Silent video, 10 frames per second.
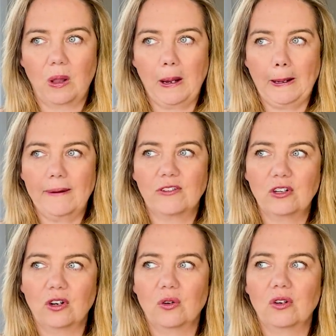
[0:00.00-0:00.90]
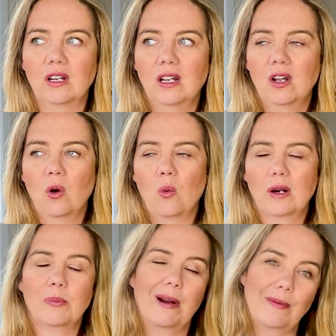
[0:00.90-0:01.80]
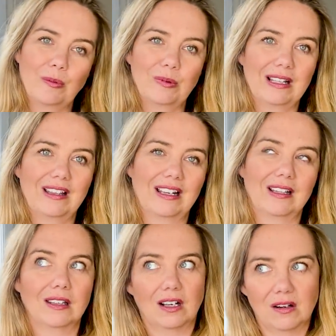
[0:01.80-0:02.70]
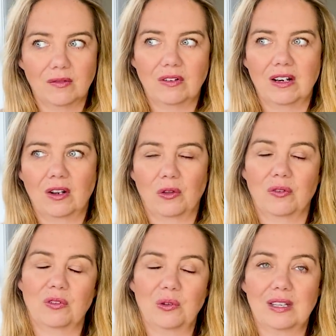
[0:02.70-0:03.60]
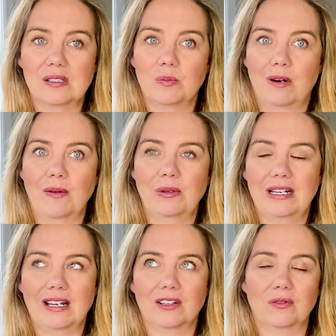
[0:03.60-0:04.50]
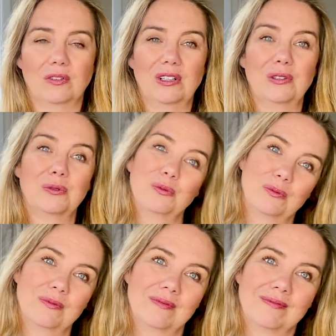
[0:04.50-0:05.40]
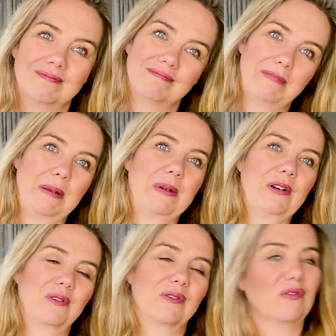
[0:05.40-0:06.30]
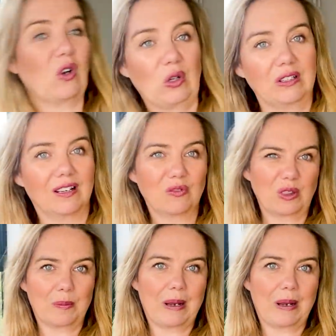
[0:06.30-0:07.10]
like, if you don't want to probably like love another food that's probably not good for you, maybe don't fall in love with the